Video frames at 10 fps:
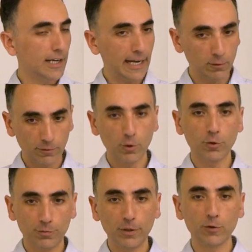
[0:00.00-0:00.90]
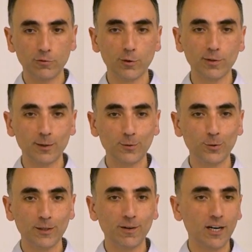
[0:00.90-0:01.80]
And of course, because those are
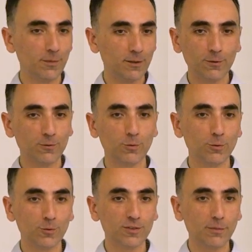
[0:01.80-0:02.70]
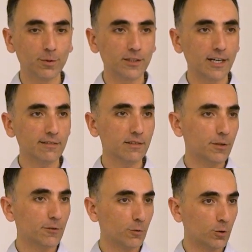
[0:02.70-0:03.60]
two environments of two separate
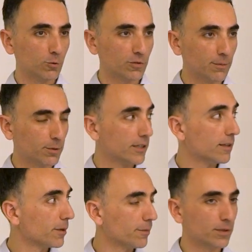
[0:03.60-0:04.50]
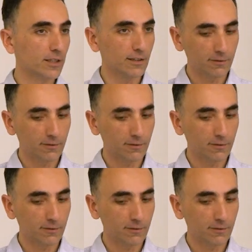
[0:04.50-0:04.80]
customers, you want to separate them completely.